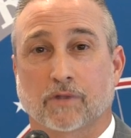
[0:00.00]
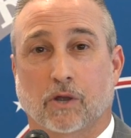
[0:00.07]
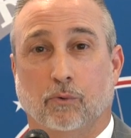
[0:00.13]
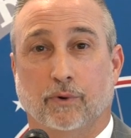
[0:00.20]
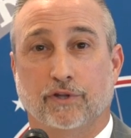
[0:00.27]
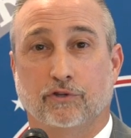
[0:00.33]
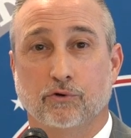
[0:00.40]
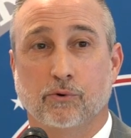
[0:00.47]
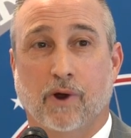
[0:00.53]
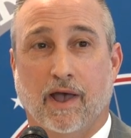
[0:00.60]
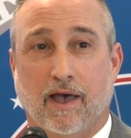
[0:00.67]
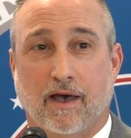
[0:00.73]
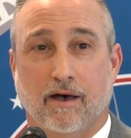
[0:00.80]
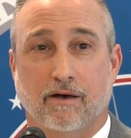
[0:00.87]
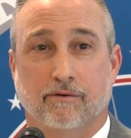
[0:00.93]
We do
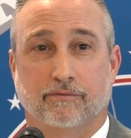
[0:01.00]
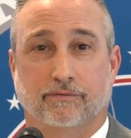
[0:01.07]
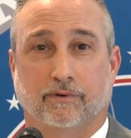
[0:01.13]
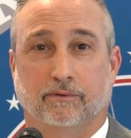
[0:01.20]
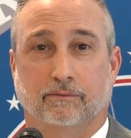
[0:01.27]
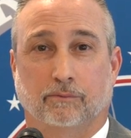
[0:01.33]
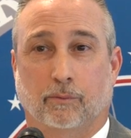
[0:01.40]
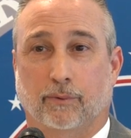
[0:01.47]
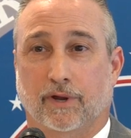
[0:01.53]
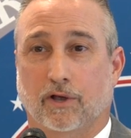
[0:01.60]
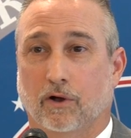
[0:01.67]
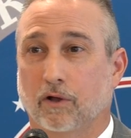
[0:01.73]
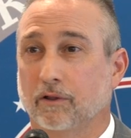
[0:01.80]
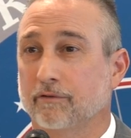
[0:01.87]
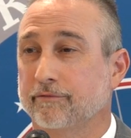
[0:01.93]
have what we
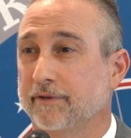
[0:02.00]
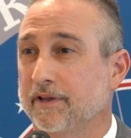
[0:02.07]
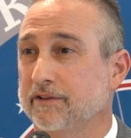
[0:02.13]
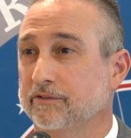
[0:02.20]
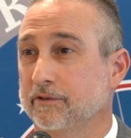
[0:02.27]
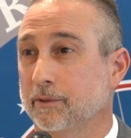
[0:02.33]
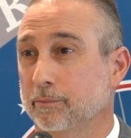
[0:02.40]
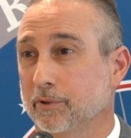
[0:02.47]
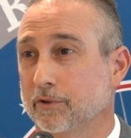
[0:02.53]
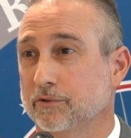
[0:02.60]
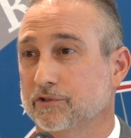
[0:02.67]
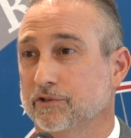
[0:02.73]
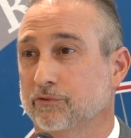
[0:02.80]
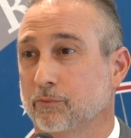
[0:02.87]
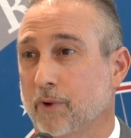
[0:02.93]
call a phase-in
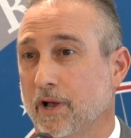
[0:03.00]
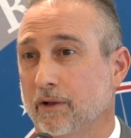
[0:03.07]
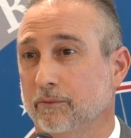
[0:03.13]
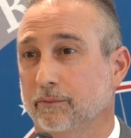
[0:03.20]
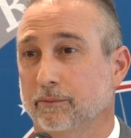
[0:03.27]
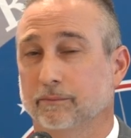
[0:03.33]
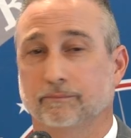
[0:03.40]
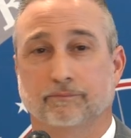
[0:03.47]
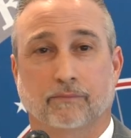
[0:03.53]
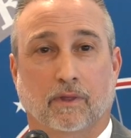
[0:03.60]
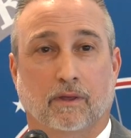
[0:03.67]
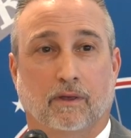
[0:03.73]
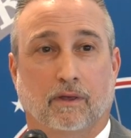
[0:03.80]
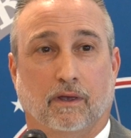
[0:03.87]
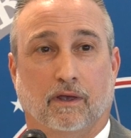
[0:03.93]
approach as well.
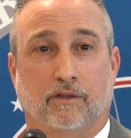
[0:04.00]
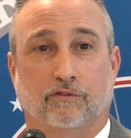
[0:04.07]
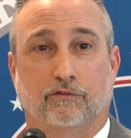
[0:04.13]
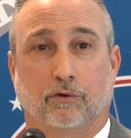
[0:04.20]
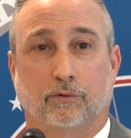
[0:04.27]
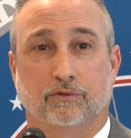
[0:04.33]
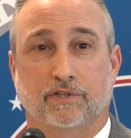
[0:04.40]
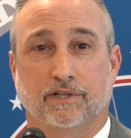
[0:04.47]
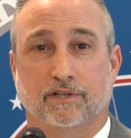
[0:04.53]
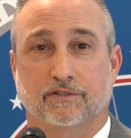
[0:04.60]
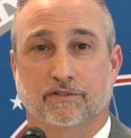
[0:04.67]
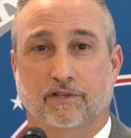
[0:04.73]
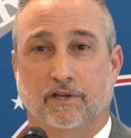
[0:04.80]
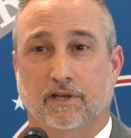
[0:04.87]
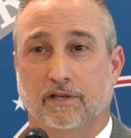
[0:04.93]
And so
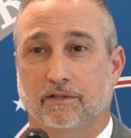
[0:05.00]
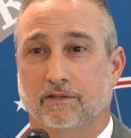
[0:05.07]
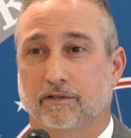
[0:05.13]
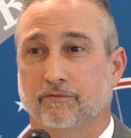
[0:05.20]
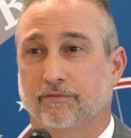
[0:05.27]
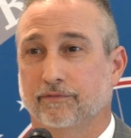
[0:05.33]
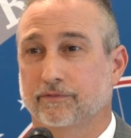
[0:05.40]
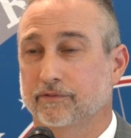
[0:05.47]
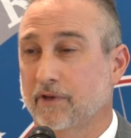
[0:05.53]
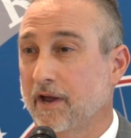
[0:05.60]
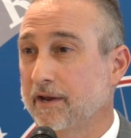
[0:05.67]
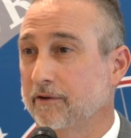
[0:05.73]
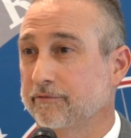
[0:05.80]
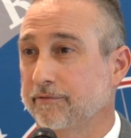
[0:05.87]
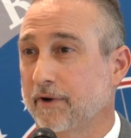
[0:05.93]
TSA did
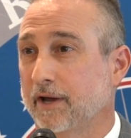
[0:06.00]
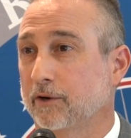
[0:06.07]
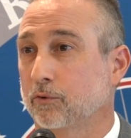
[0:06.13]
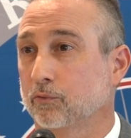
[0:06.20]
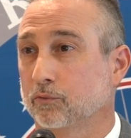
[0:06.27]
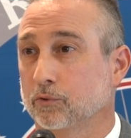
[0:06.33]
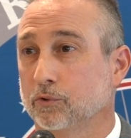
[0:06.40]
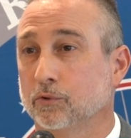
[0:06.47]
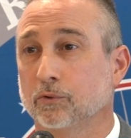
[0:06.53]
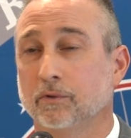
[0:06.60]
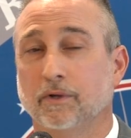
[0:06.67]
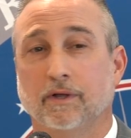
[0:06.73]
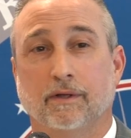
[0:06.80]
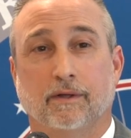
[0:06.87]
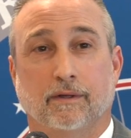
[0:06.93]
sign a final rule
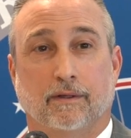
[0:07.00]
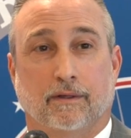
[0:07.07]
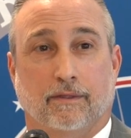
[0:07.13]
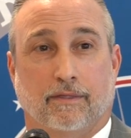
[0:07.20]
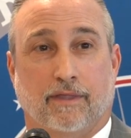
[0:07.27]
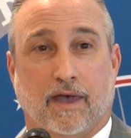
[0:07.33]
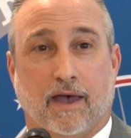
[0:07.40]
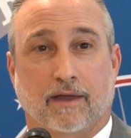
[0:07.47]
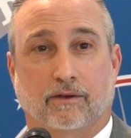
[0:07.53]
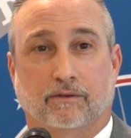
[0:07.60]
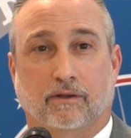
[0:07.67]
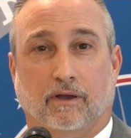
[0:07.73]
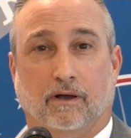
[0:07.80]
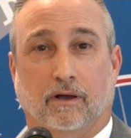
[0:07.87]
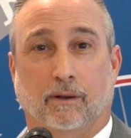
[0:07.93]

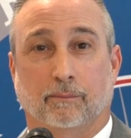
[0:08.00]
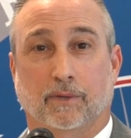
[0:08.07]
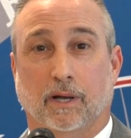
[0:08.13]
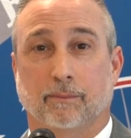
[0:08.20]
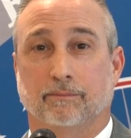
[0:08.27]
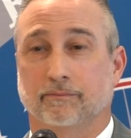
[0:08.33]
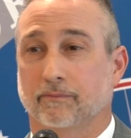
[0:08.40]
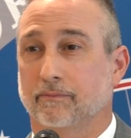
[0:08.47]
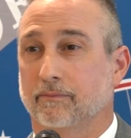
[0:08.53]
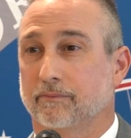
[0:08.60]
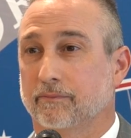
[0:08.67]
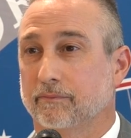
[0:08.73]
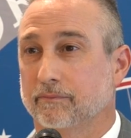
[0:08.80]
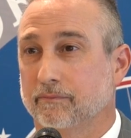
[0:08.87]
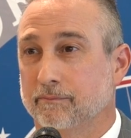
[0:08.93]
that come
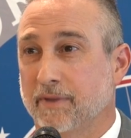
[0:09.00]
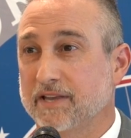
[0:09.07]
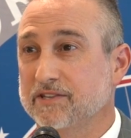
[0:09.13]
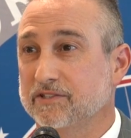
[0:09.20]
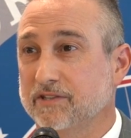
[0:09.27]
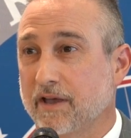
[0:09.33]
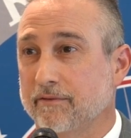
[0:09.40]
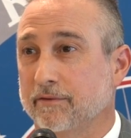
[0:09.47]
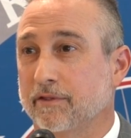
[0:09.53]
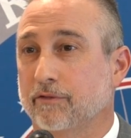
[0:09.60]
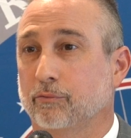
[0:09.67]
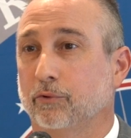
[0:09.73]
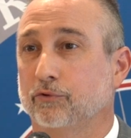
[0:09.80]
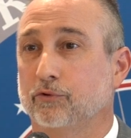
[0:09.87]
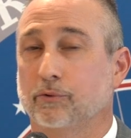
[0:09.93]
May
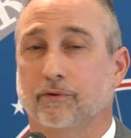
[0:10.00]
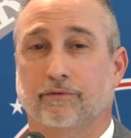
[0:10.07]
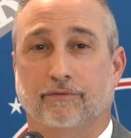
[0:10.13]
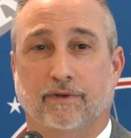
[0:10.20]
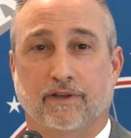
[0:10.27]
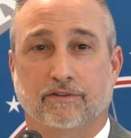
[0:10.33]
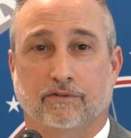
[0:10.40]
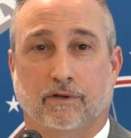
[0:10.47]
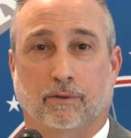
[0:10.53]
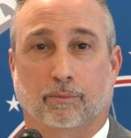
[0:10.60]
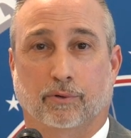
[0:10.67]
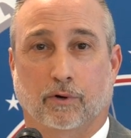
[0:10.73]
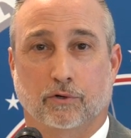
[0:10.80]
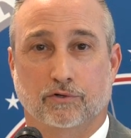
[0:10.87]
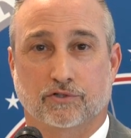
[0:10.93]
7th, we'll do a phase-in
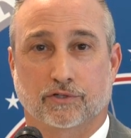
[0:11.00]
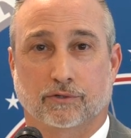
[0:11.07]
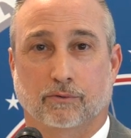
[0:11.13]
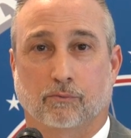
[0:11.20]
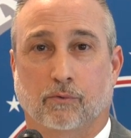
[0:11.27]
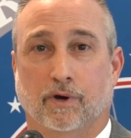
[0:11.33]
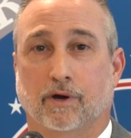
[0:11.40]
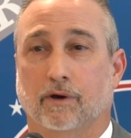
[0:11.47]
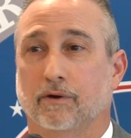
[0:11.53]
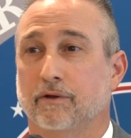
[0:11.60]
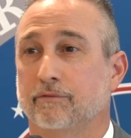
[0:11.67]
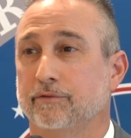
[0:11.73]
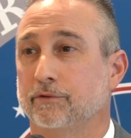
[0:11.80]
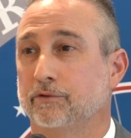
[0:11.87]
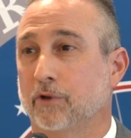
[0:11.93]
approach where
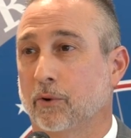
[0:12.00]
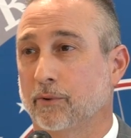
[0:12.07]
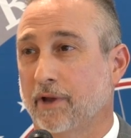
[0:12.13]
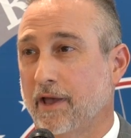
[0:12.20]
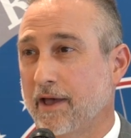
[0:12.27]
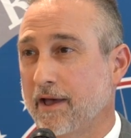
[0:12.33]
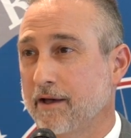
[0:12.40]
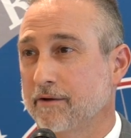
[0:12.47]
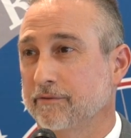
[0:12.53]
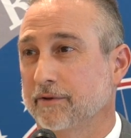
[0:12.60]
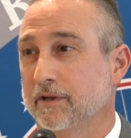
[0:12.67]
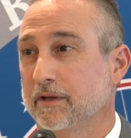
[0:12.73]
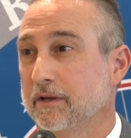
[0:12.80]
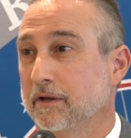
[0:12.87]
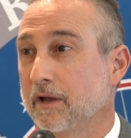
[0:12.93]
if you don't have
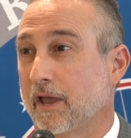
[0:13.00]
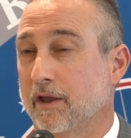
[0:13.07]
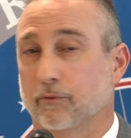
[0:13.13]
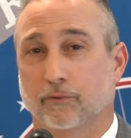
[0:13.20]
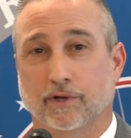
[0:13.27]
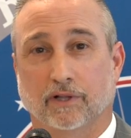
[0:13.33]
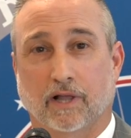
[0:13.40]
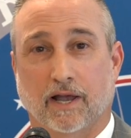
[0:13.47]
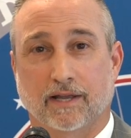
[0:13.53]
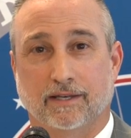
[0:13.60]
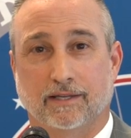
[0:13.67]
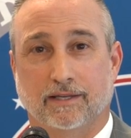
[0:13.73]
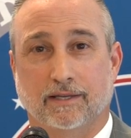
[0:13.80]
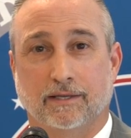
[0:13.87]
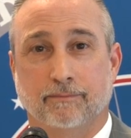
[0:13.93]
a Real
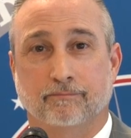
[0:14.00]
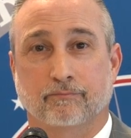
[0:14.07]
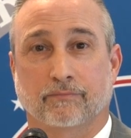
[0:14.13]
ID,